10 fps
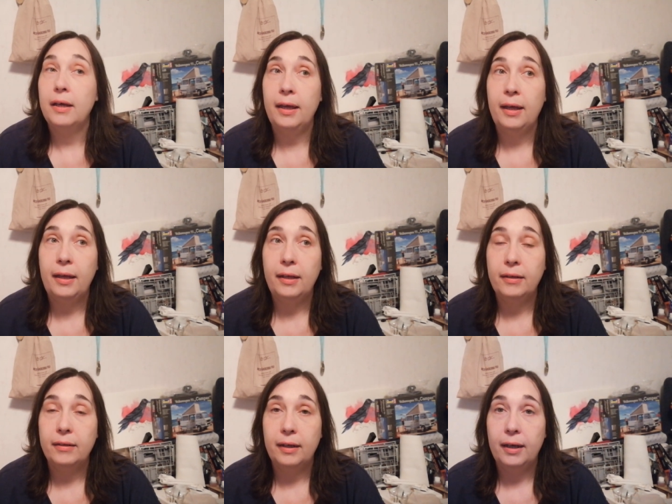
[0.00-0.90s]

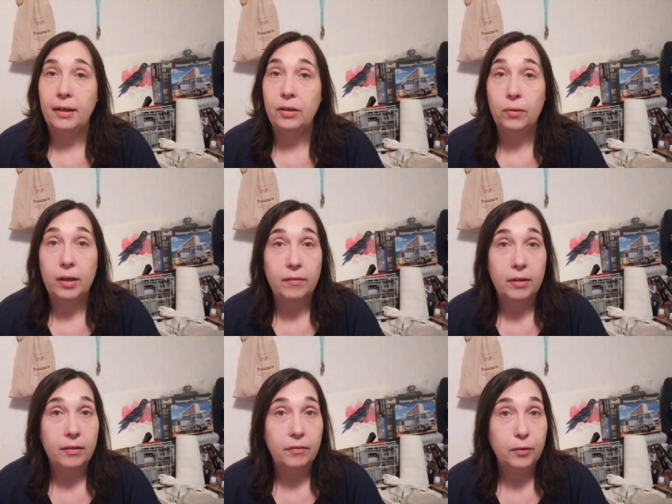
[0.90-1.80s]
and I don't have a
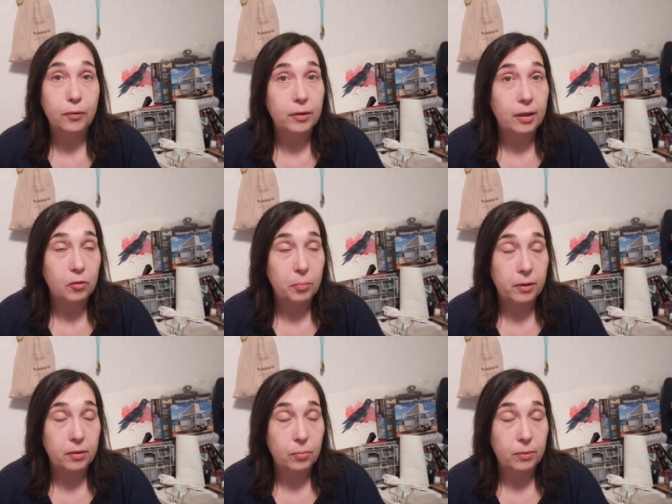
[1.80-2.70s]
lot of good
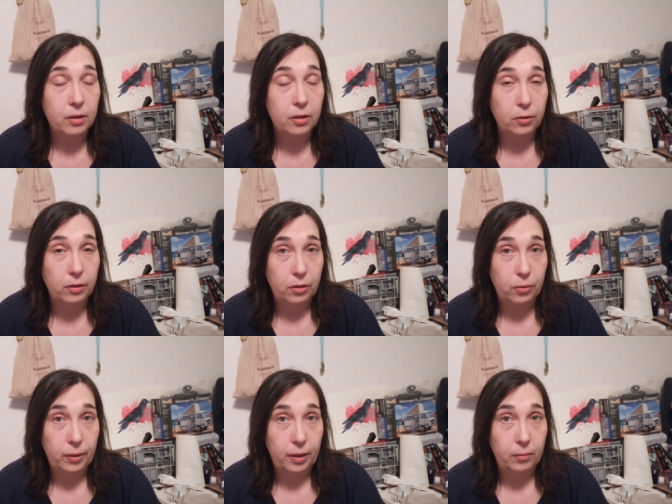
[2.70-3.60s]
experience with the
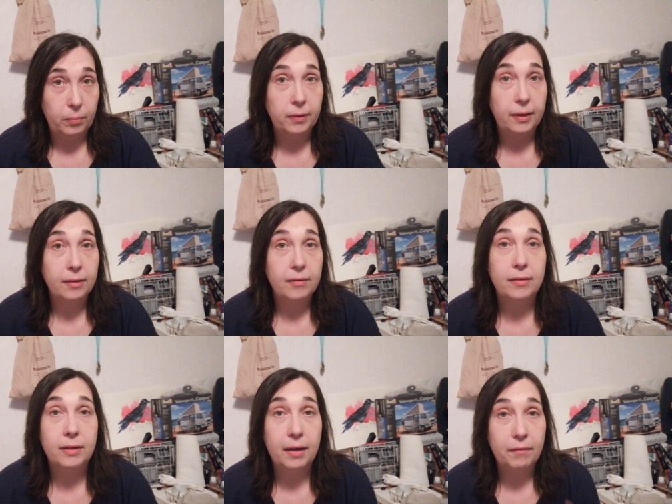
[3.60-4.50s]
32 count, but that's
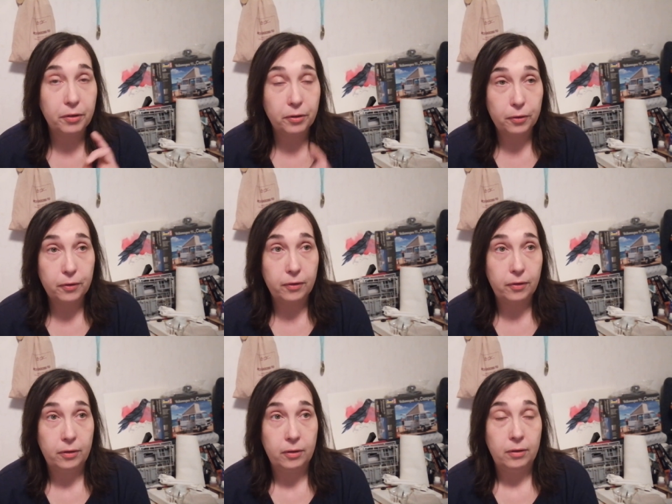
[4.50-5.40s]
the Heaven and
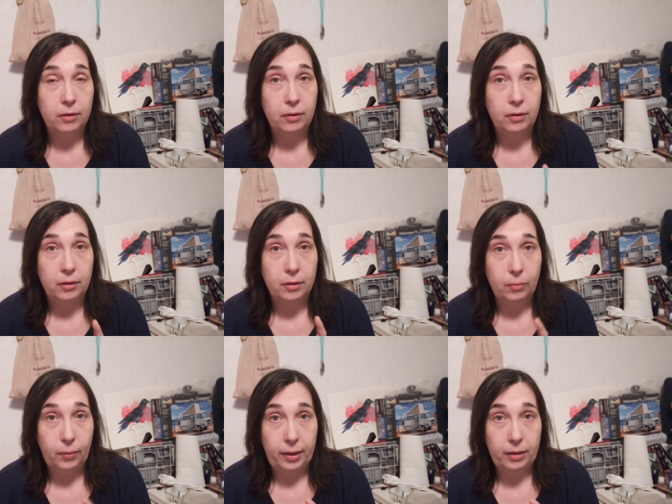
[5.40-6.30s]
Earth
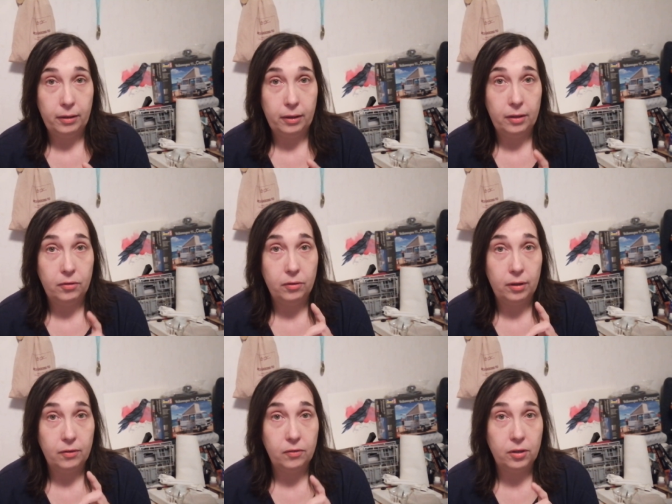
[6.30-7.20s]
way.
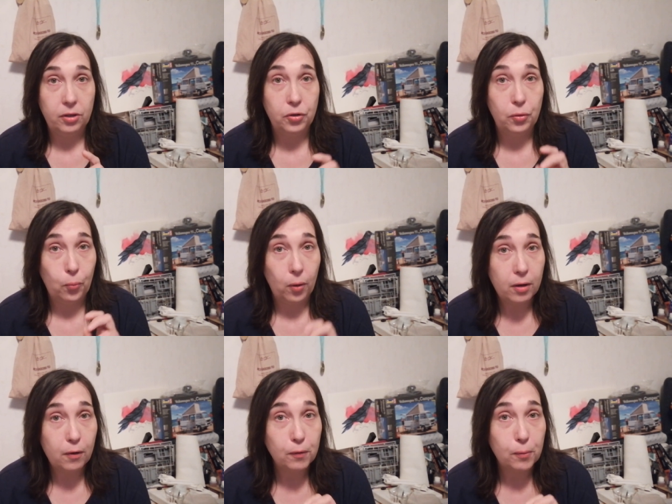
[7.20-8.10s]
I stitched
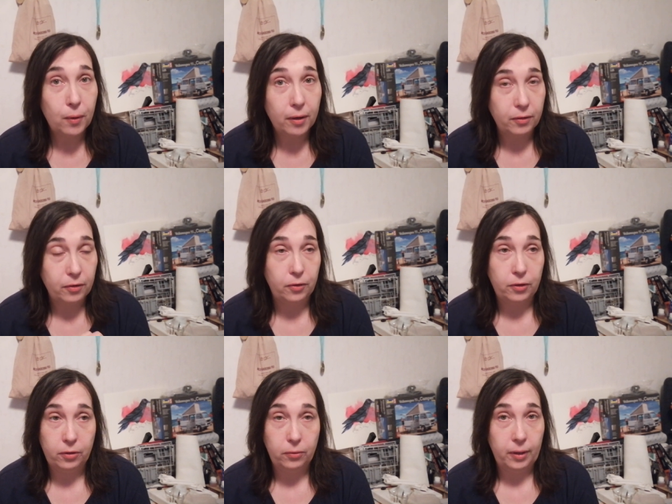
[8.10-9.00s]
1/1 on
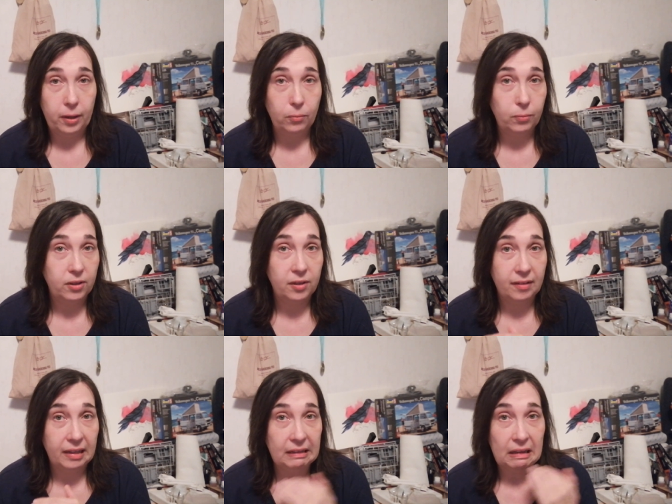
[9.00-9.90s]
32 count, which
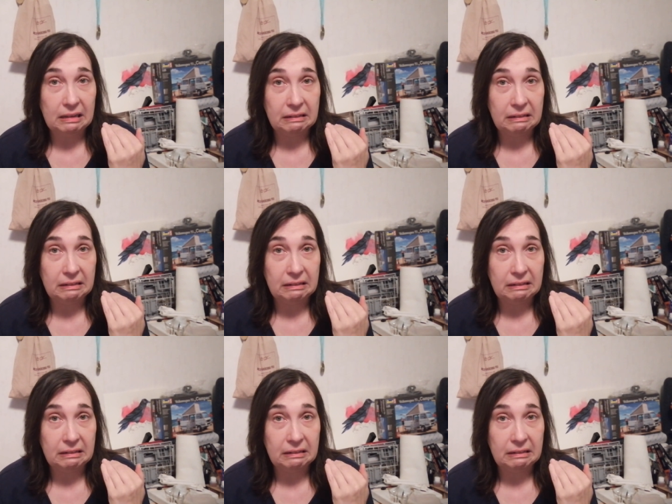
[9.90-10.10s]
is like,